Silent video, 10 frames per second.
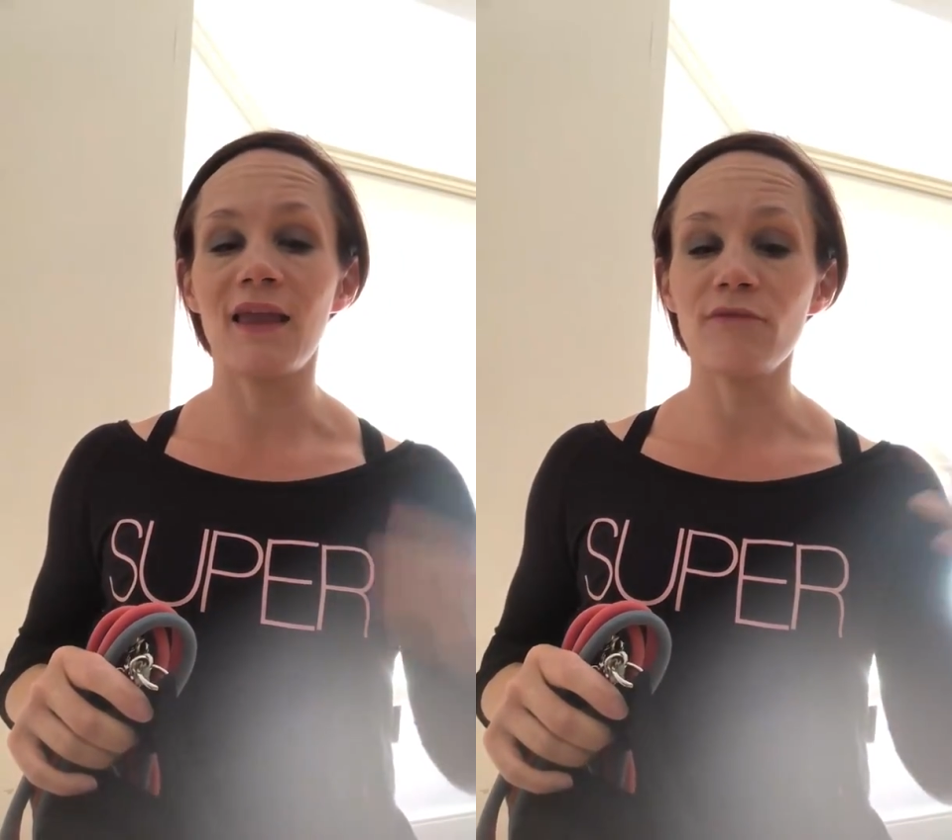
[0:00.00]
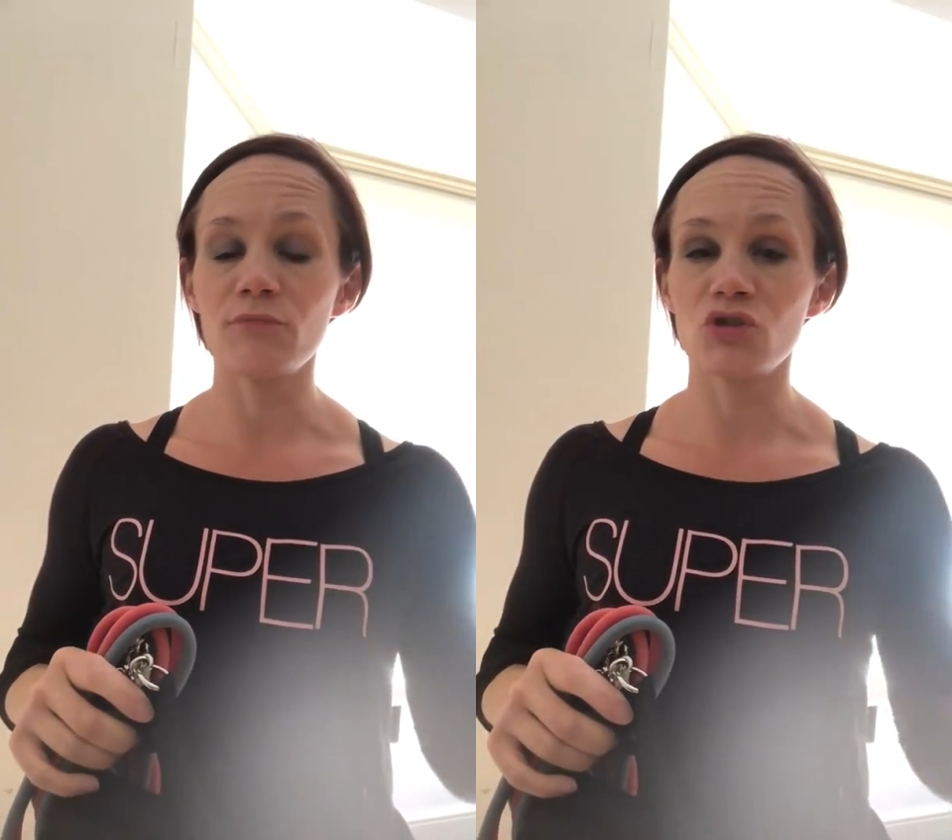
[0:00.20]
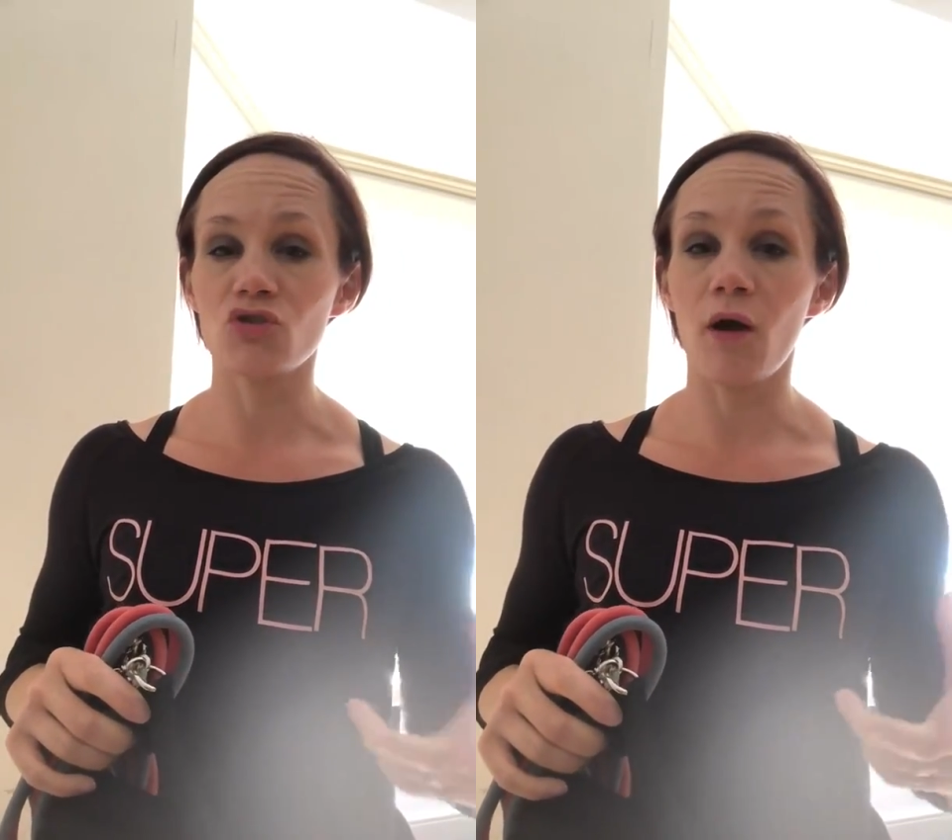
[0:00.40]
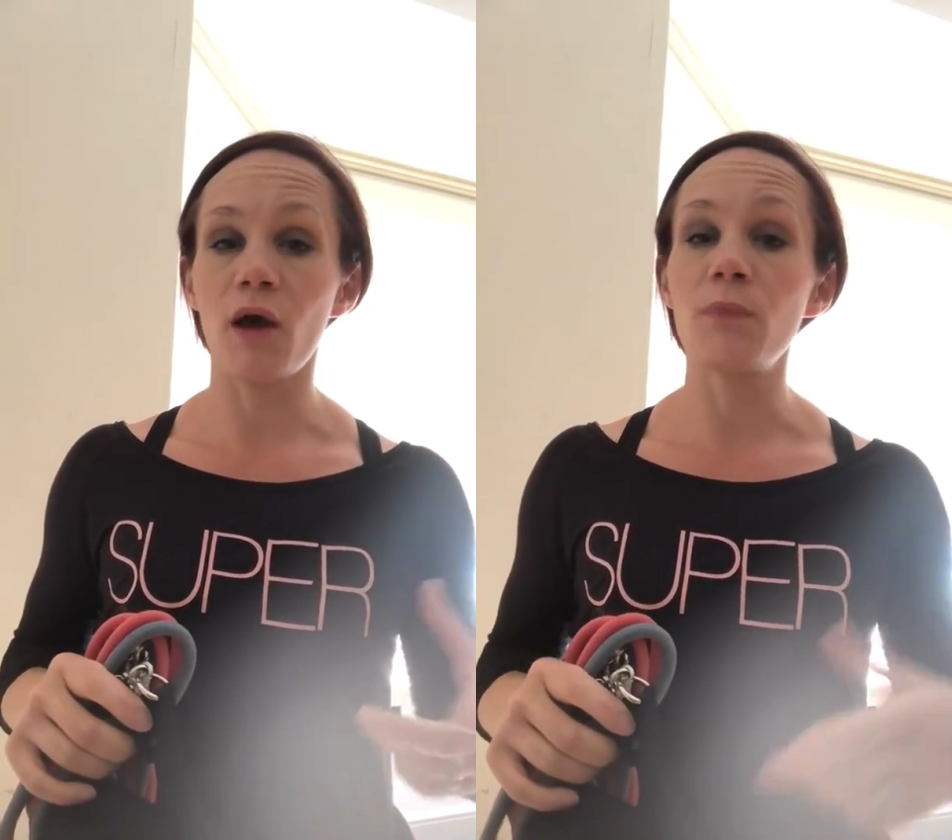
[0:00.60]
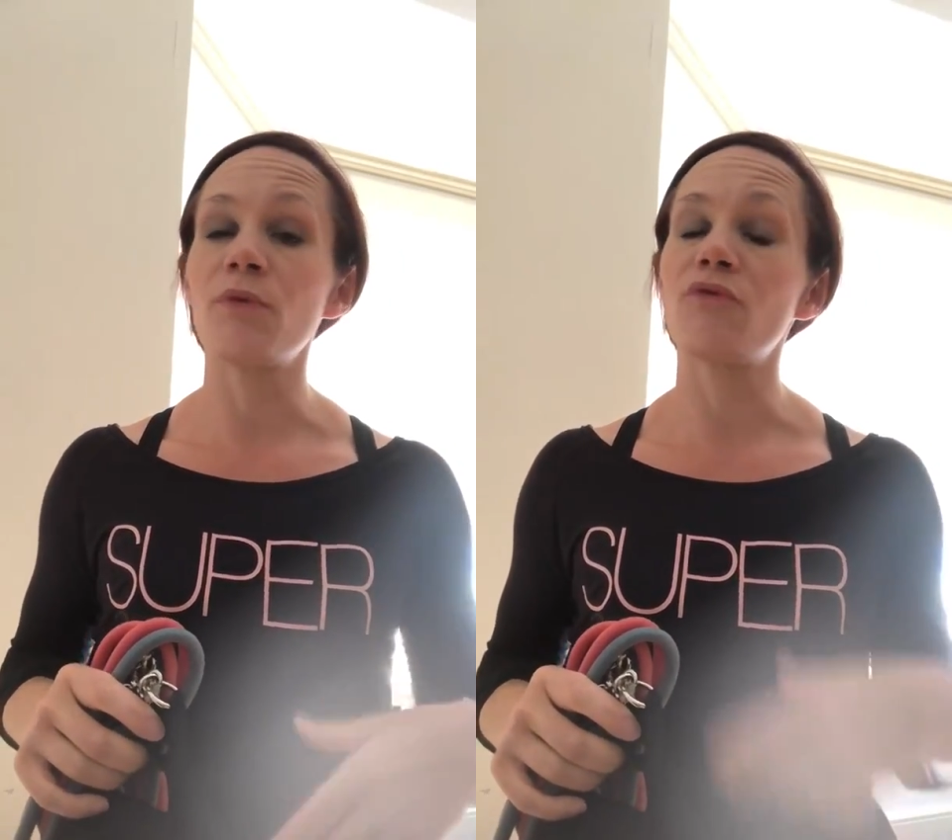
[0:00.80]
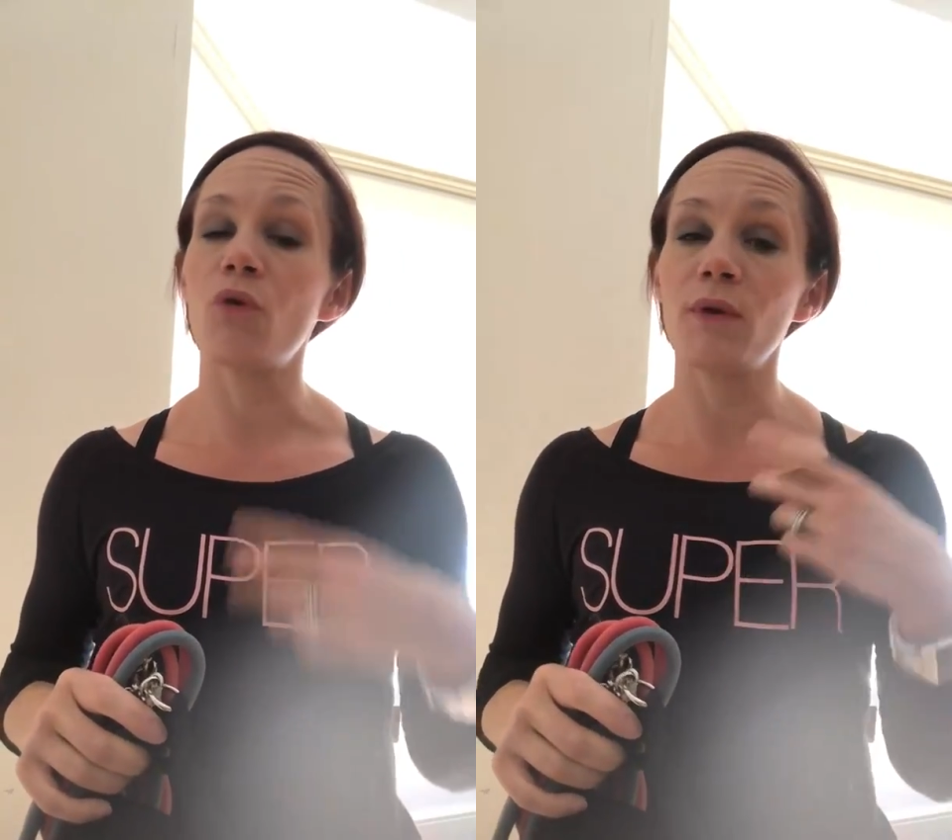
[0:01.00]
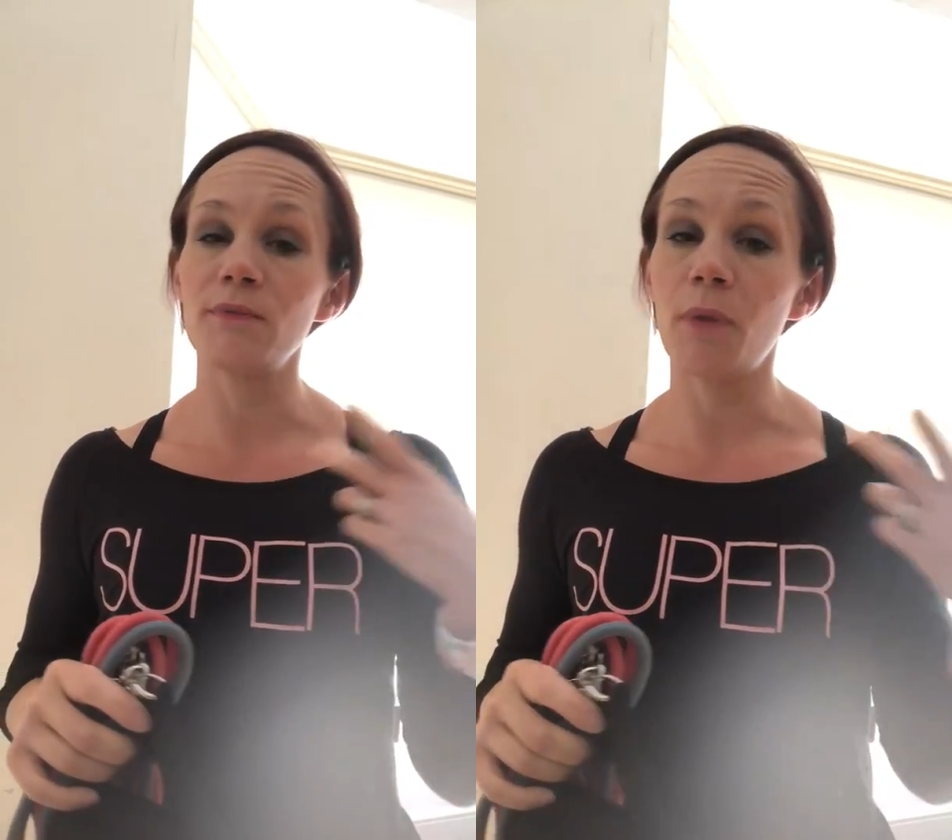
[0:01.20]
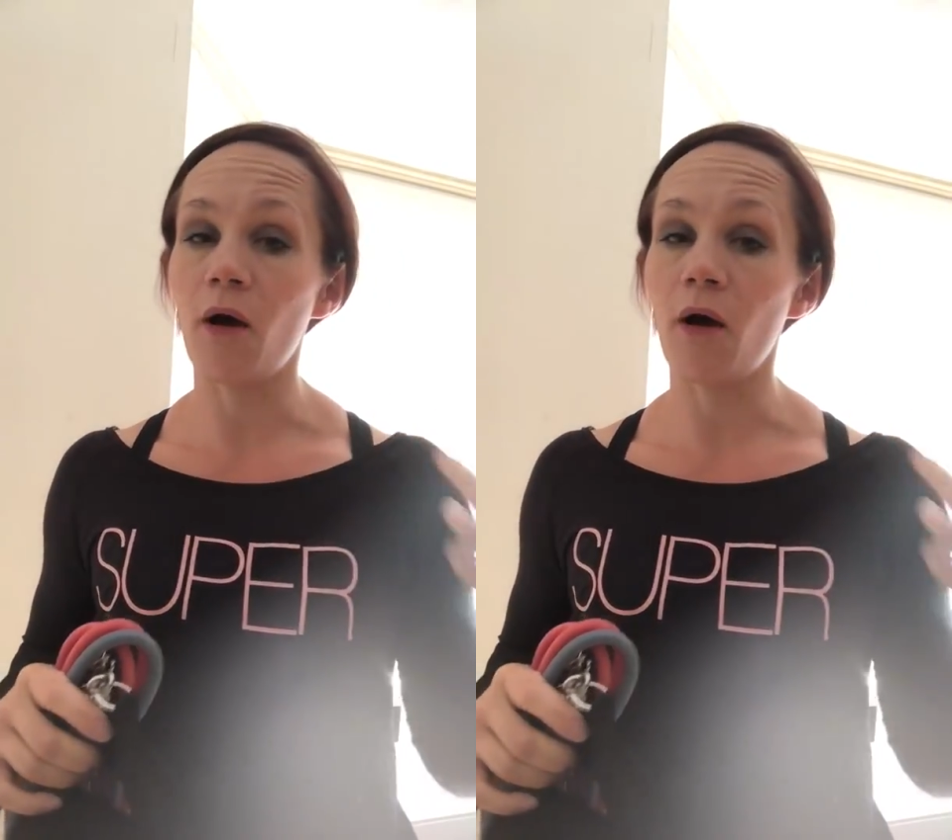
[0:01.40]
give them a try before we